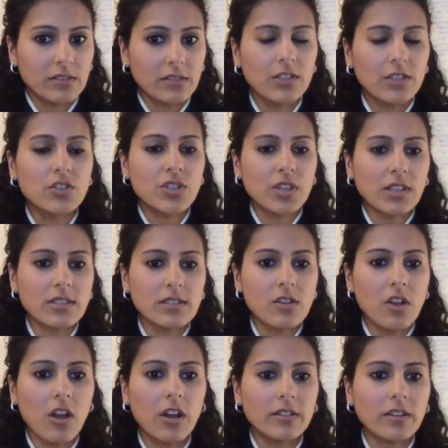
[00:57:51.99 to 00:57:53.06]
It's just
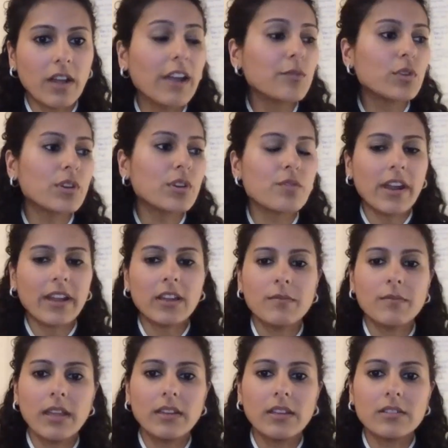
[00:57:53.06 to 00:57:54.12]
not. I wouldn't
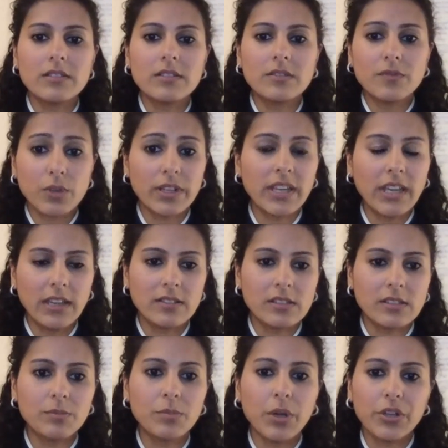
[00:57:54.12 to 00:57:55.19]
recommend it for
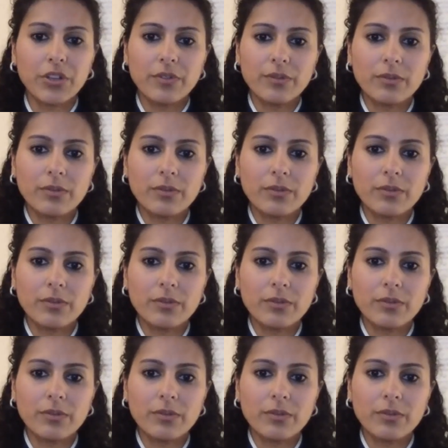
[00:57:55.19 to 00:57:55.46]
kids, but